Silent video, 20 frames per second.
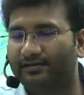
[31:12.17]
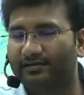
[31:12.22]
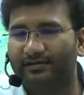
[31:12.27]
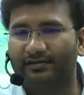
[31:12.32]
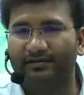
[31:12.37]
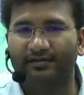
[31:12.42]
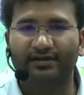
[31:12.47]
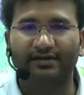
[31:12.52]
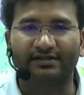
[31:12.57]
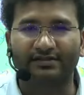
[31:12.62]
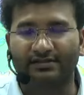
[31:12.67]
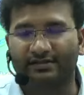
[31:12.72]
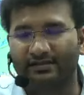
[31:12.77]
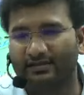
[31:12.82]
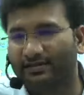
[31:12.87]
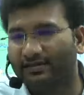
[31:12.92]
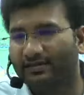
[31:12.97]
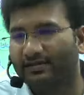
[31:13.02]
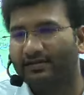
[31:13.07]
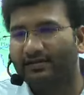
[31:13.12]
Yes.
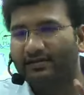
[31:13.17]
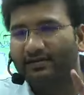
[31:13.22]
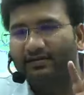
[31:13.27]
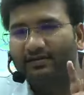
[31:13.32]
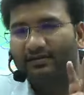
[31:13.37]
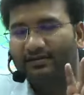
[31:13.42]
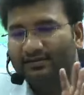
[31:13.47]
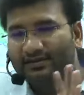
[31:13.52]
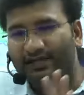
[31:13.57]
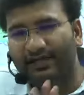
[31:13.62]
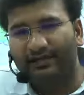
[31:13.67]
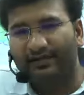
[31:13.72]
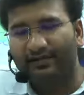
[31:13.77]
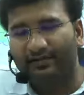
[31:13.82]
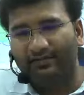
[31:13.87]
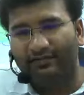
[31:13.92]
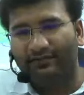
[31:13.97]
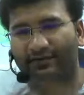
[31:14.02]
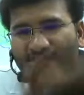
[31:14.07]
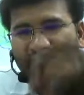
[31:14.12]
See,
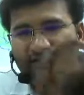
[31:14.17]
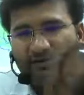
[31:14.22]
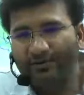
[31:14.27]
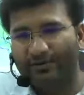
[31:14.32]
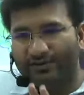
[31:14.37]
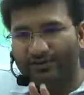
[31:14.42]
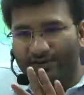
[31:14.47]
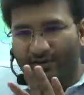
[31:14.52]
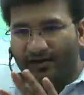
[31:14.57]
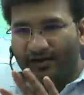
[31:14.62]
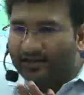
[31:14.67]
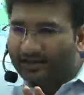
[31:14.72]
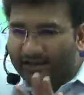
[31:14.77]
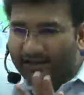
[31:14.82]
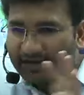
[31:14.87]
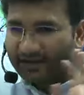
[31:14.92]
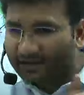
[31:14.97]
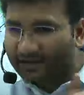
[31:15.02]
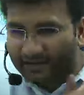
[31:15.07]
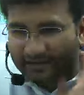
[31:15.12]
for suppose you are the
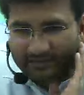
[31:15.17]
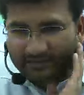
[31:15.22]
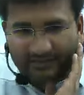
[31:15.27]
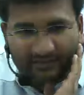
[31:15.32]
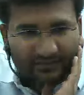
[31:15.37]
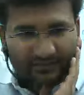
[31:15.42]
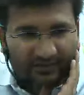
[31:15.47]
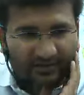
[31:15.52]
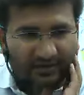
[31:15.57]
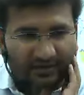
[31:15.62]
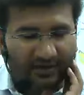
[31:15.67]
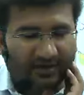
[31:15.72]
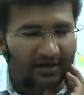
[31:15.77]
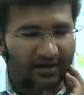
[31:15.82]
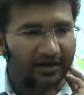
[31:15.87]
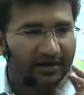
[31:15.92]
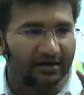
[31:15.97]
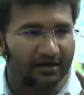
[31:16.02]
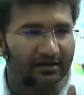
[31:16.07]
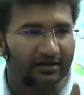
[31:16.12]
king,
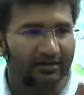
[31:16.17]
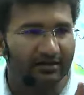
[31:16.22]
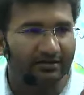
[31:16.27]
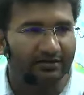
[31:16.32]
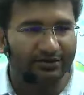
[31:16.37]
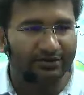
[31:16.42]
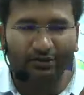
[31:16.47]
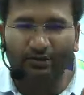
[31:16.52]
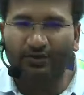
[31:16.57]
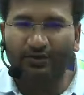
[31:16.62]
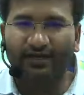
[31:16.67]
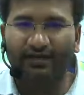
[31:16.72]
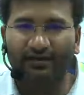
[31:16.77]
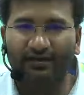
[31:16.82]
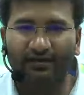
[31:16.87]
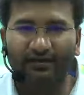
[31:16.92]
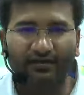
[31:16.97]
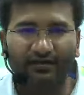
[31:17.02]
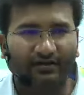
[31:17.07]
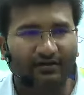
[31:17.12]
and you
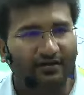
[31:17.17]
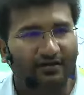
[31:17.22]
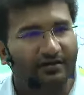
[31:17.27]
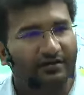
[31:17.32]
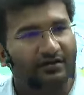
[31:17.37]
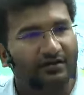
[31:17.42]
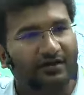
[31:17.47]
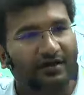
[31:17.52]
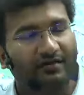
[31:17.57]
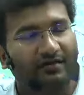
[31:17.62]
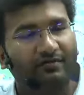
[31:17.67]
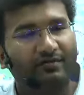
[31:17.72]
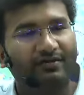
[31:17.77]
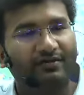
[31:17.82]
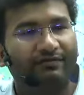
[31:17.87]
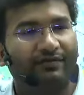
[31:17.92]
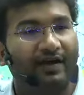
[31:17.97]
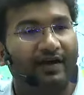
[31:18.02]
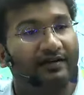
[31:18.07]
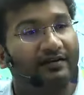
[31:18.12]
king gave me
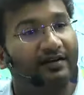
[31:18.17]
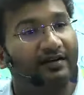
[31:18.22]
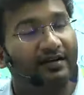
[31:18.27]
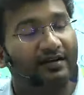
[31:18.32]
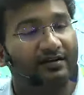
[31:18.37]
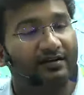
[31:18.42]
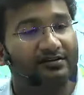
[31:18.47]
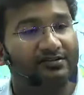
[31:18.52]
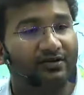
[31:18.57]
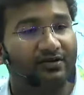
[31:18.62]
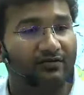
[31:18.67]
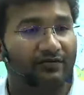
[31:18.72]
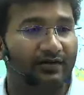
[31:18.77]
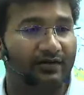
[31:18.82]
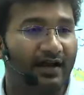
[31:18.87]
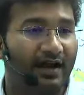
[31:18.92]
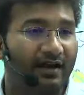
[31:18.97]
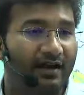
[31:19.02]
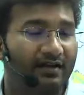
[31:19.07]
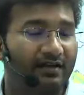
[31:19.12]
500 acres of
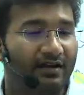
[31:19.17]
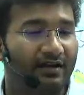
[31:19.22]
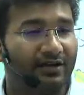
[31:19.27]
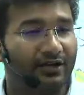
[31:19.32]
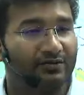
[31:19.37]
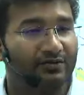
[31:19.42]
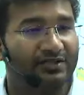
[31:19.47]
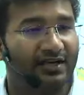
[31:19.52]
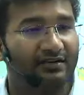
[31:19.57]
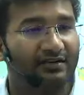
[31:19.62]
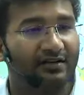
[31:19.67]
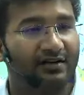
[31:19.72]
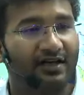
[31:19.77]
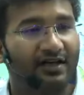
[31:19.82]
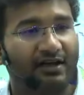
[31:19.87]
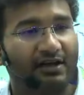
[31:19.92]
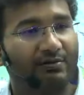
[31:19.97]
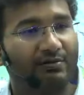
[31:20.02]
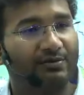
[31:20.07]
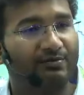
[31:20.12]
land and you said that I
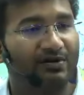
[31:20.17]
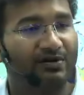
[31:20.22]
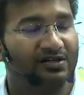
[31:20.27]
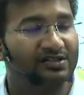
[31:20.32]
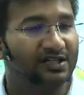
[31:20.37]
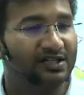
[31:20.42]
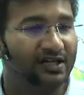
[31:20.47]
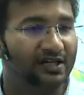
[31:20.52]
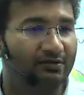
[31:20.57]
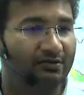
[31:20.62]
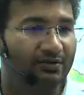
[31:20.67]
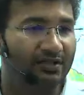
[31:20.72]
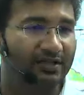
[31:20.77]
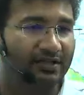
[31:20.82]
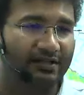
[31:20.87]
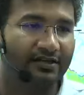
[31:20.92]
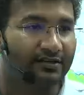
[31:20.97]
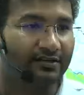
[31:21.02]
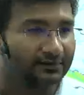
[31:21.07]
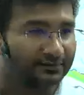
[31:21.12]
will be merging it with
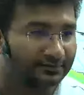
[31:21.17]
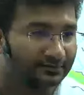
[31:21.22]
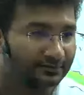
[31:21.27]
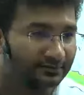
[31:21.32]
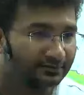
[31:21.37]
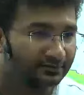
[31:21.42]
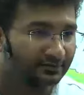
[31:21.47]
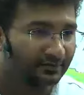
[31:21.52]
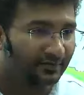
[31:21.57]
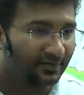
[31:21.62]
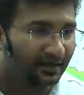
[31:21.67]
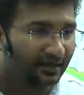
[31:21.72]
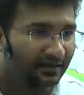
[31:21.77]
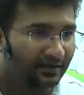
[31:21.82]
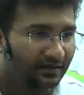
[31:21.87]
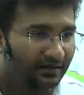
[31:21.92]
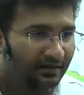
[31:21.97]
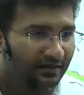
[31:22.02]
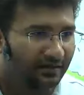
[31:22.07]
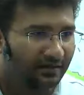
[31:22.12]
India.
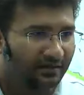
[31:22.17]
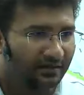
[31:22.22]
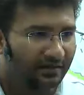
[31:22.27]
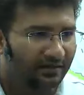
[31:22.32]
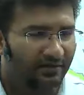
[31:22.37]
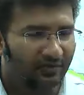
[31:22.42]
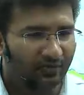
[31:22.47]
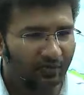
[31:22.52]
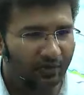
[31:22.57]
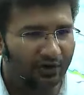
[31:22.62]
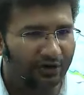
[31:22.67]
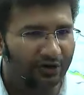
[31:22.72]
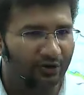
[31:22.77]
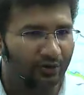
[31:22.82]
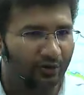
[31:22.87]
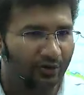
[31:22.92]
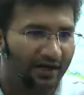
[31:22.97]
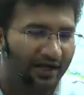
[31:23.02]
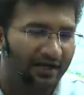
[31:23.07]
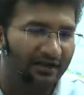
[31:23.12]
What do
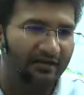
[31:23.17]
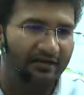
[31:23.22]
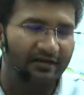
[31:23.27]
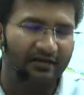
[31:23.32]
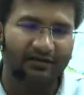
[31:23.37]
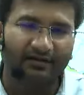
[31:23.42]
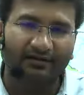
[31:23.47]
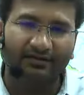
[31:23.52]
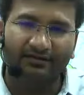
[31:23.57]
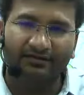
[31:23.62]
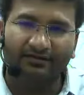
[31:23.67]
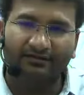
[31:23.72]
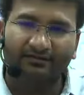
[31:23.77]
you get in return?